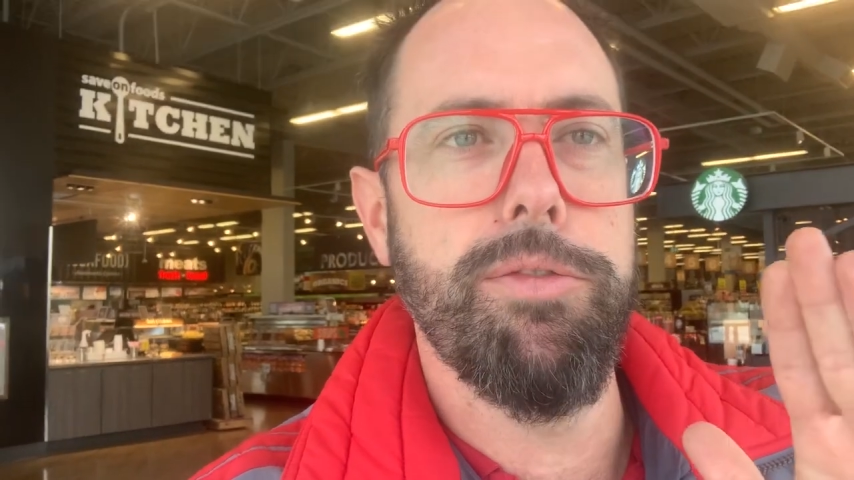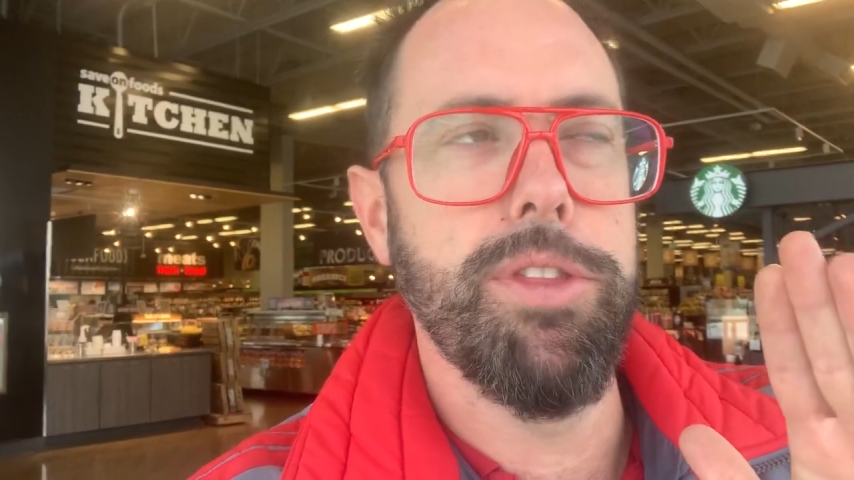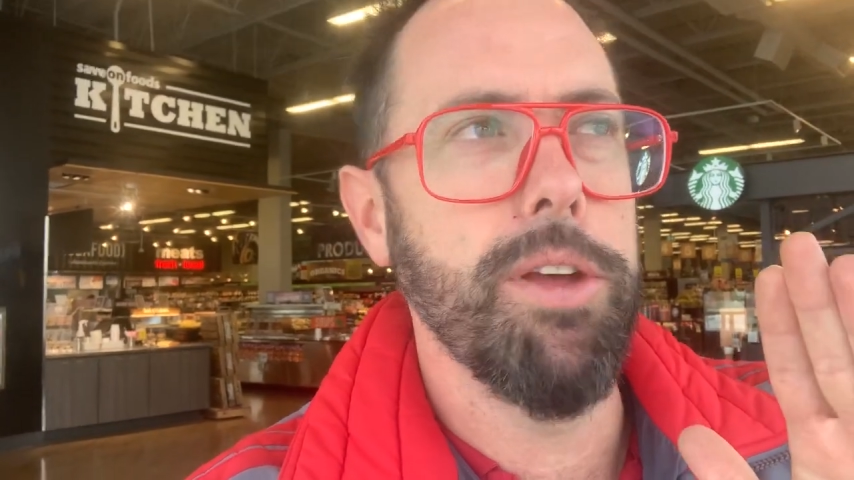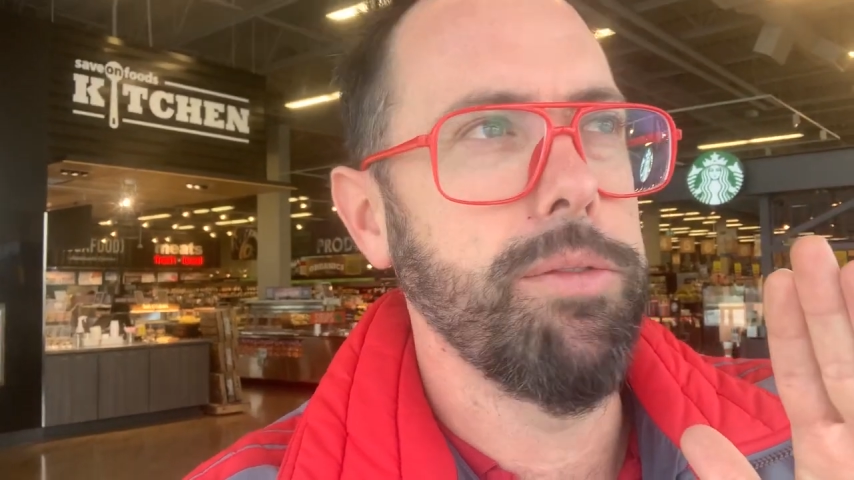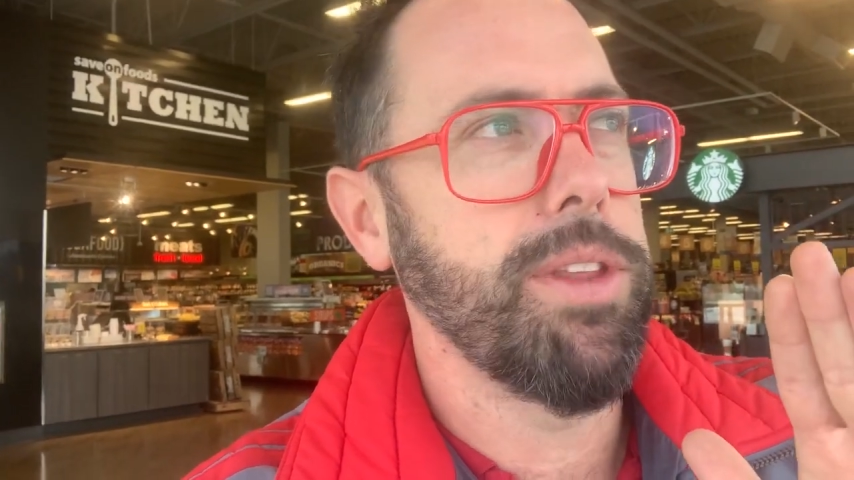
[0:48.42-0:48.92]

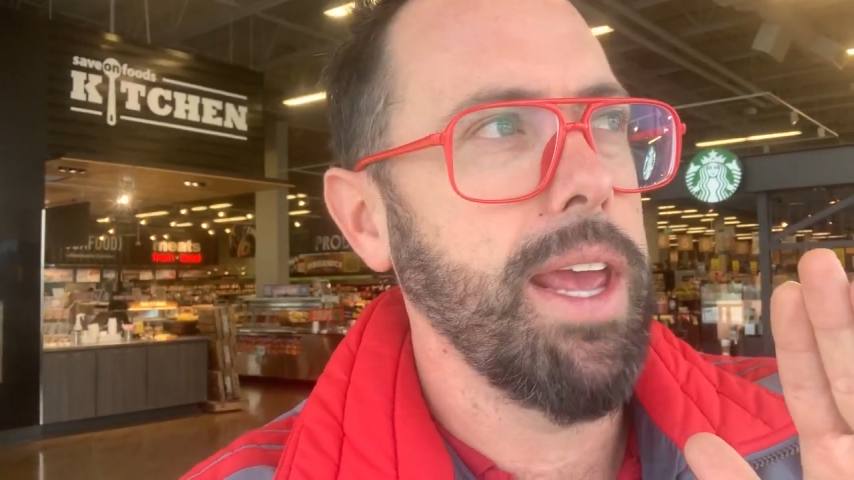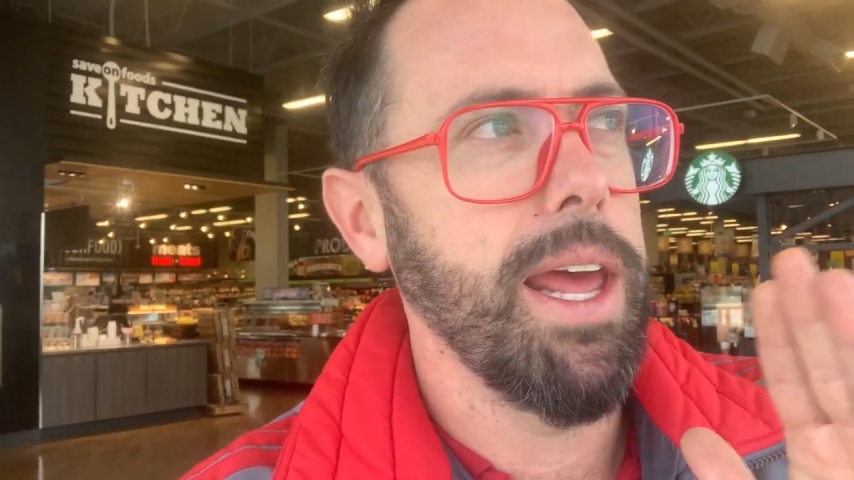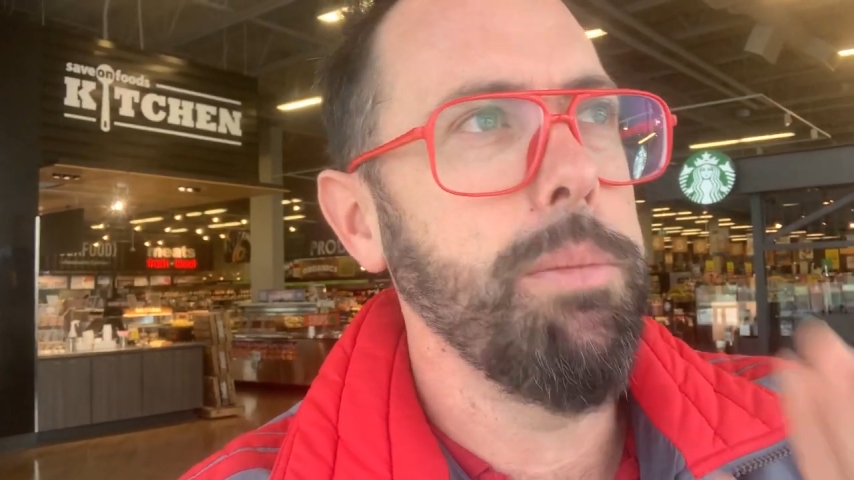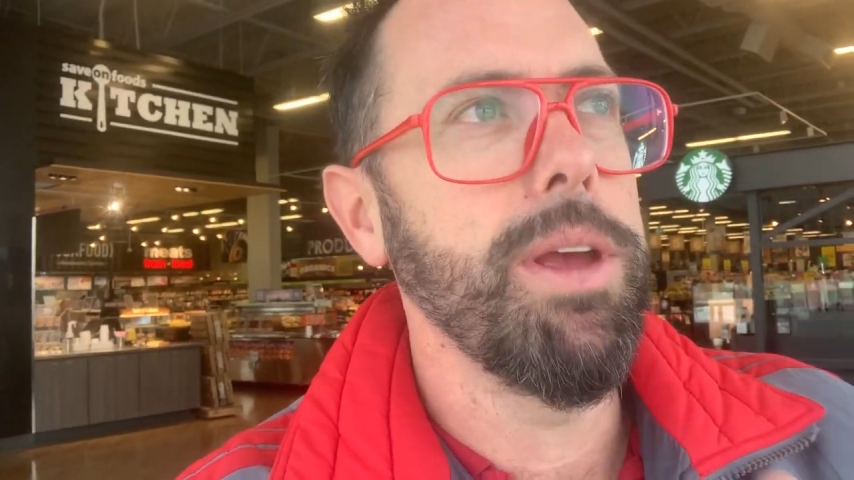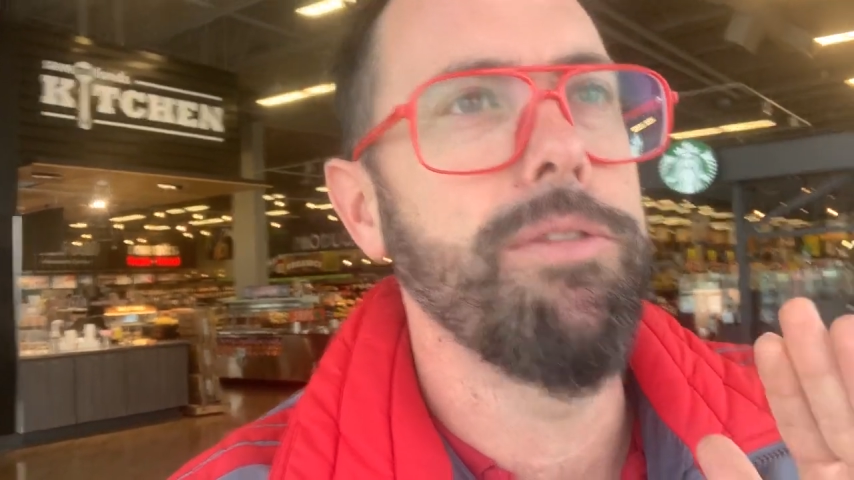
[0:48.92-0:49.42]
the
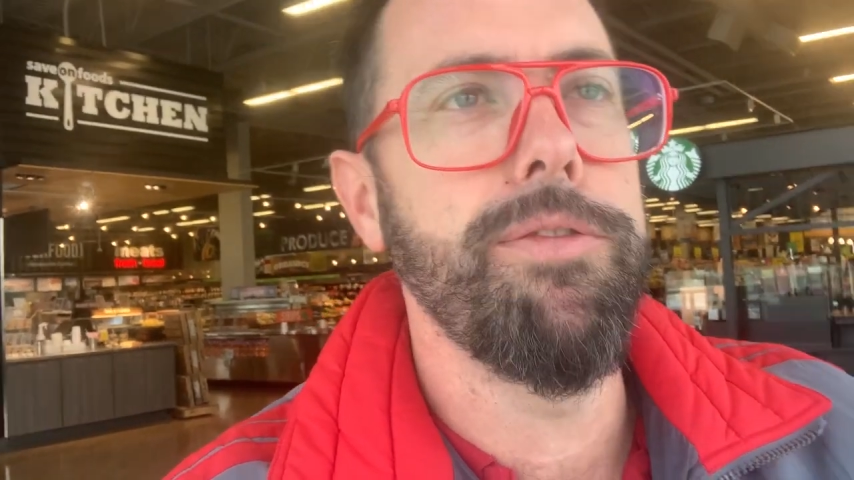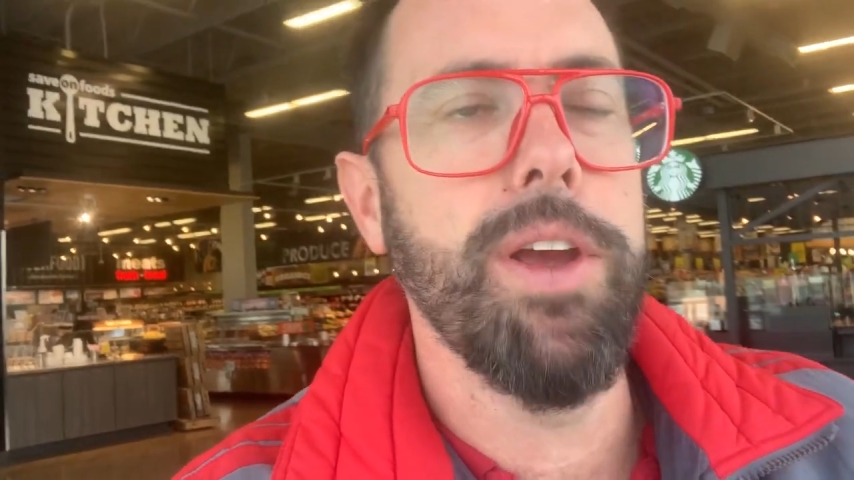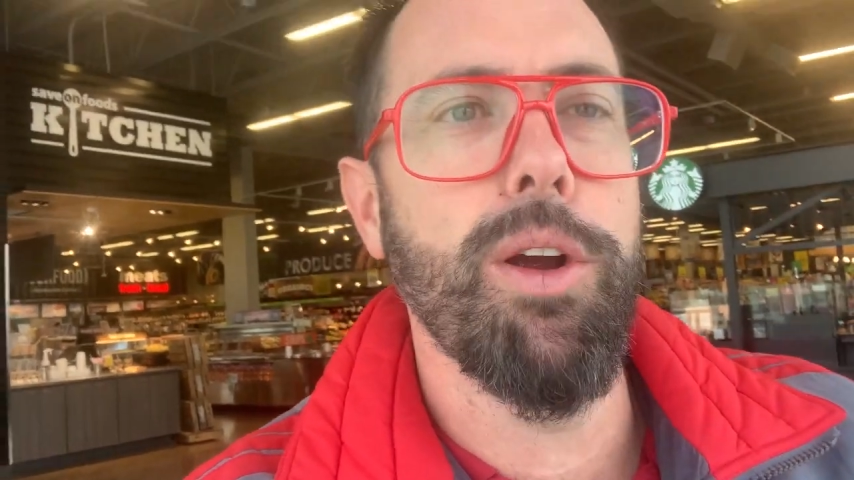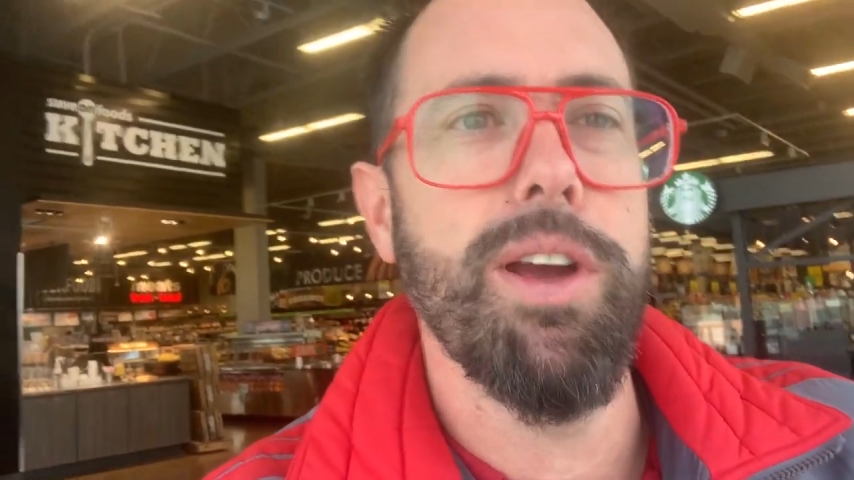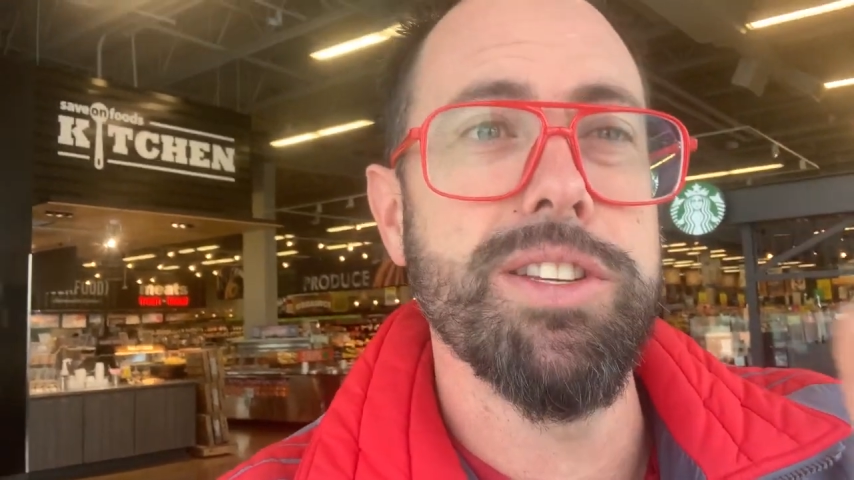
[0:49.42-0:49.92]
enemy of
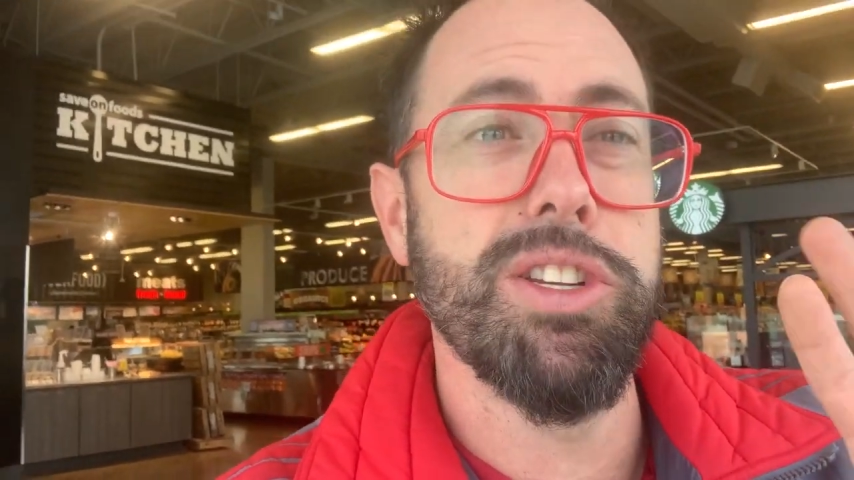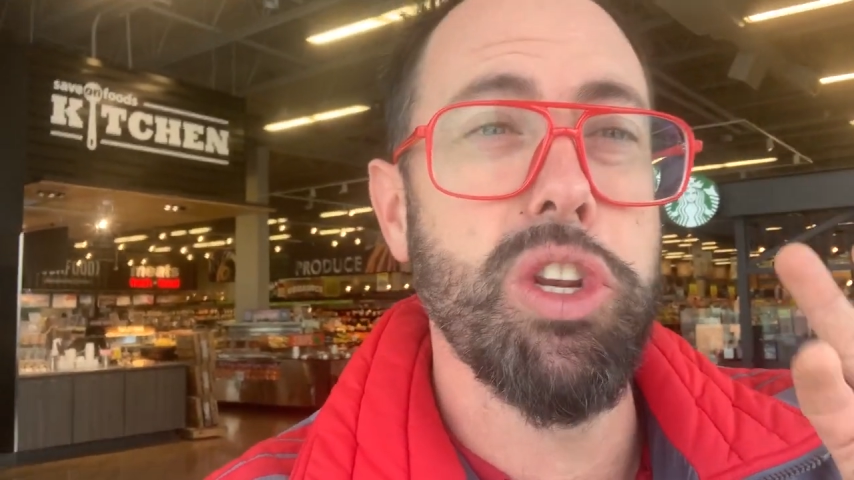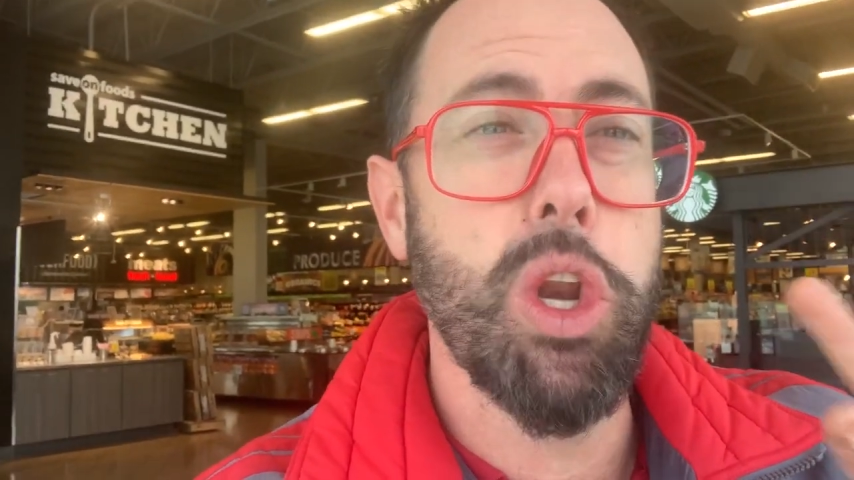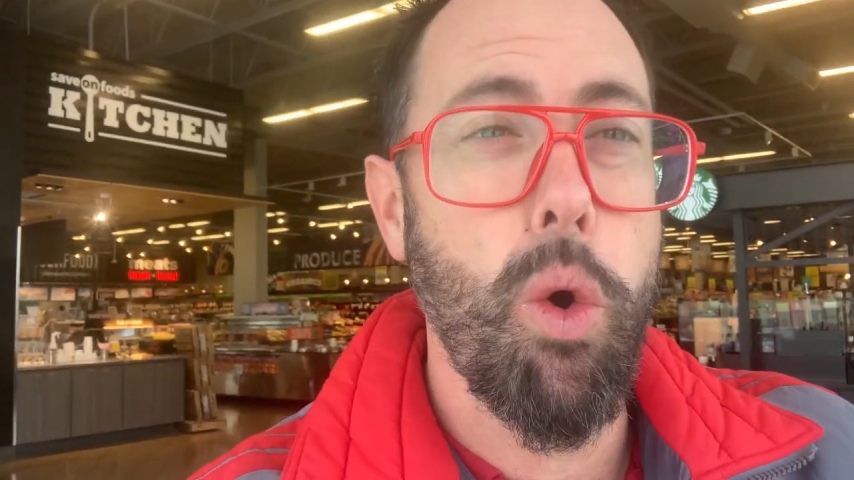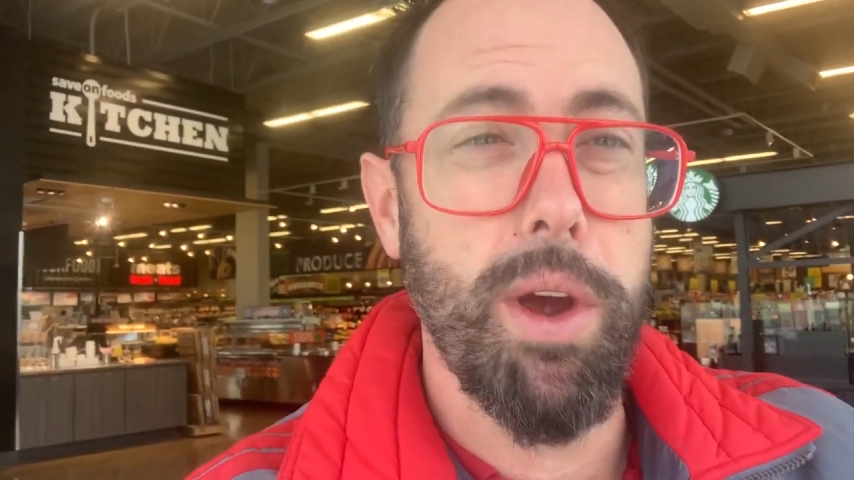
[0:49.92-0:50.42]
fear is
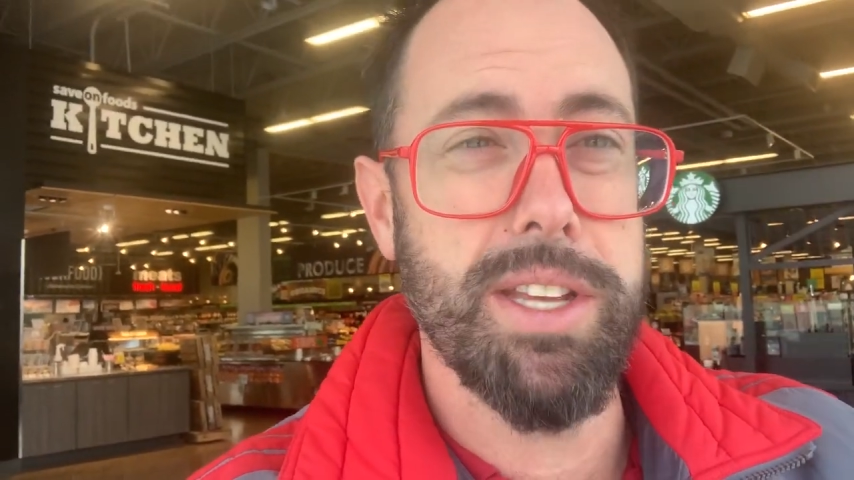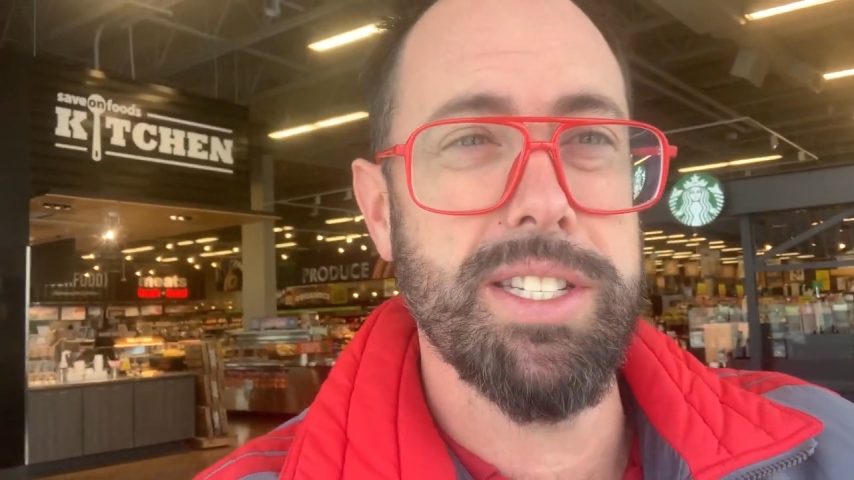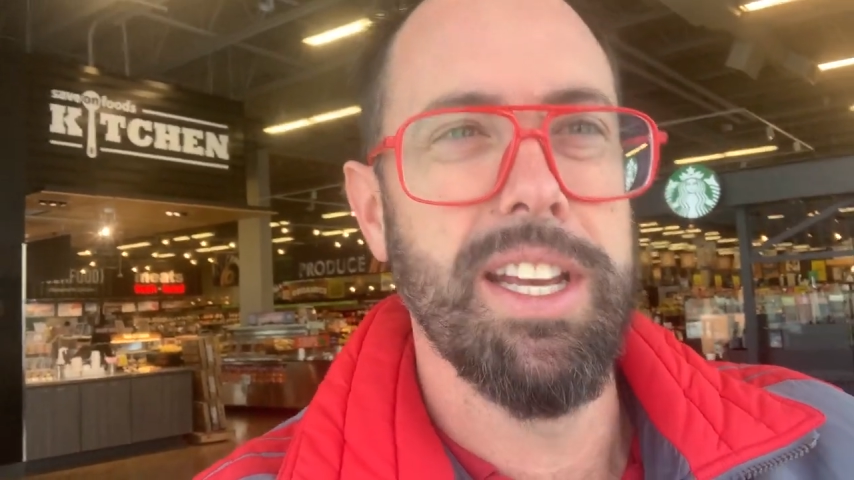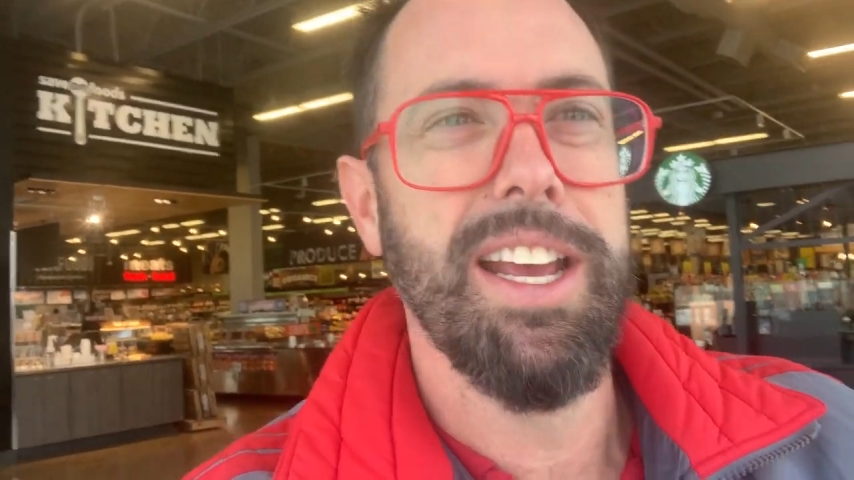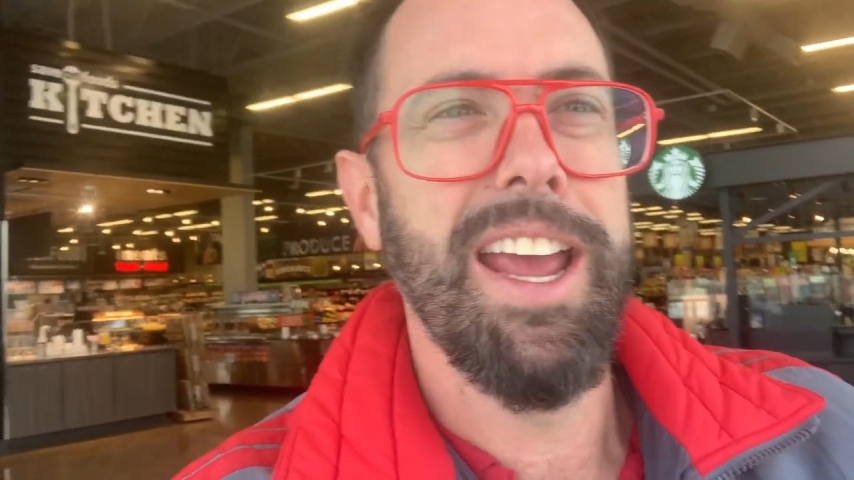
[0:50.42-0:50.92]
noise.